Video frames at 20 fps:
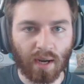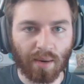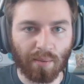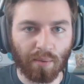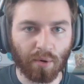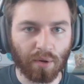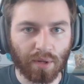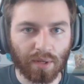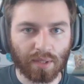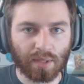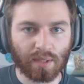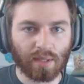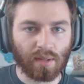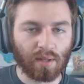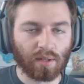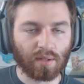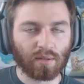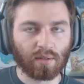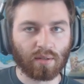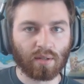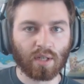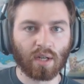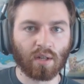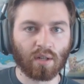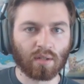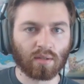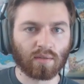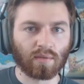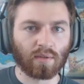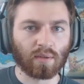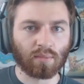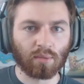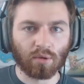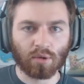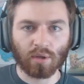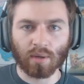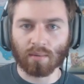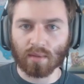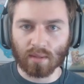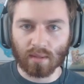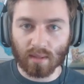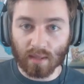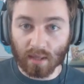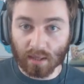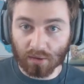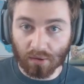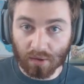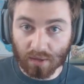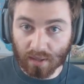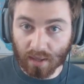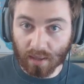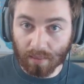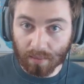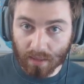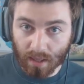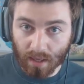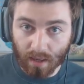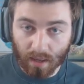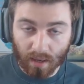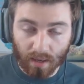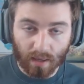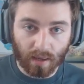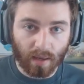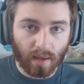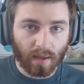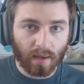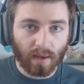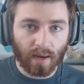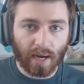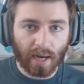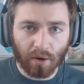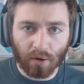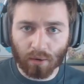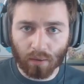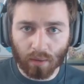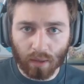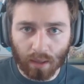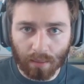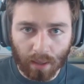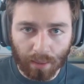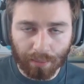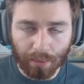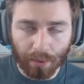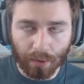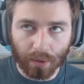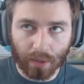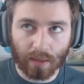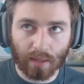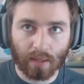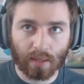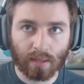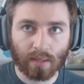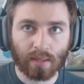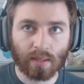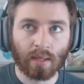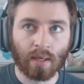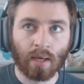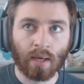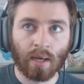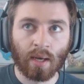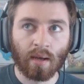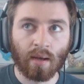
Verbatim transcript: I wore this in the challenge versus bootcamp because it's actually the same day. I don't know when I'm uploading this.